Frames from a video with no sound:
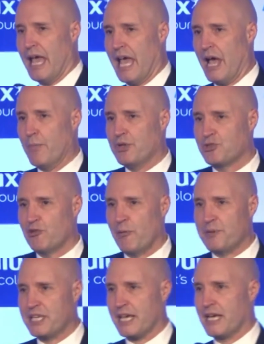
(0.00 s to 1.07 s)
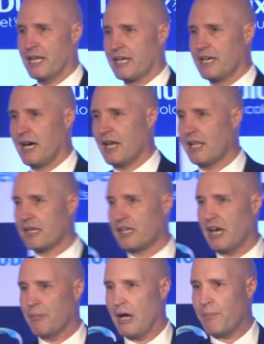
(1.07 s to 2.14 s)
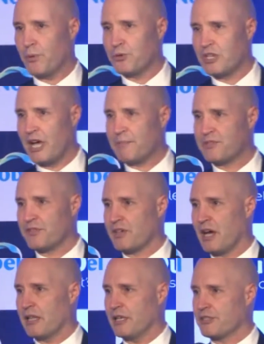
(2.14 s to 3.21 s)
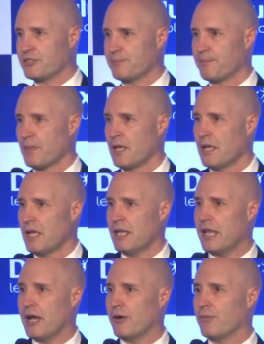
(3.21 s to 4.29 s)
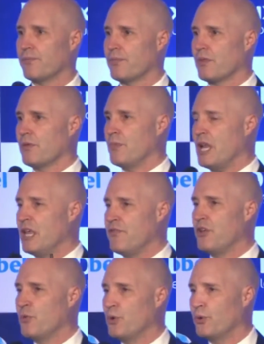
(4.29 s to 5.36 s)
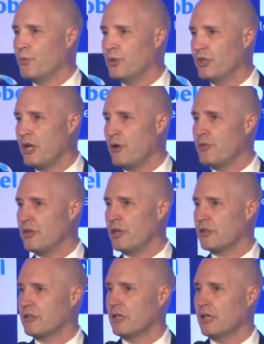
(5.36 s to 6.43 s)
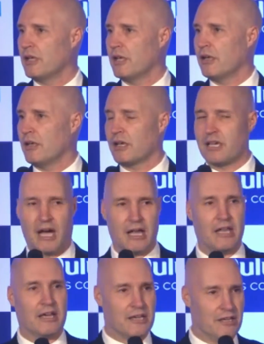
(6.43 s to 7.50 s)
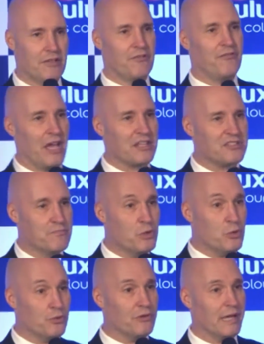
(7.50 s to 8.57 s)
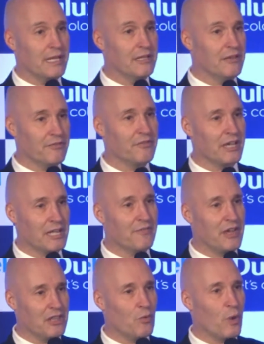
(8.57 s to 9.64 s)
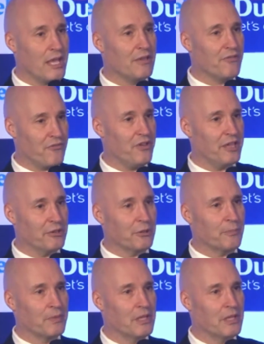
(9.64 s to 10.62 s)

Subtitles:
And we saw a particular color come up, or types of colors. Now, many of you will know that color can affect mood, right? It can affect the way you feel.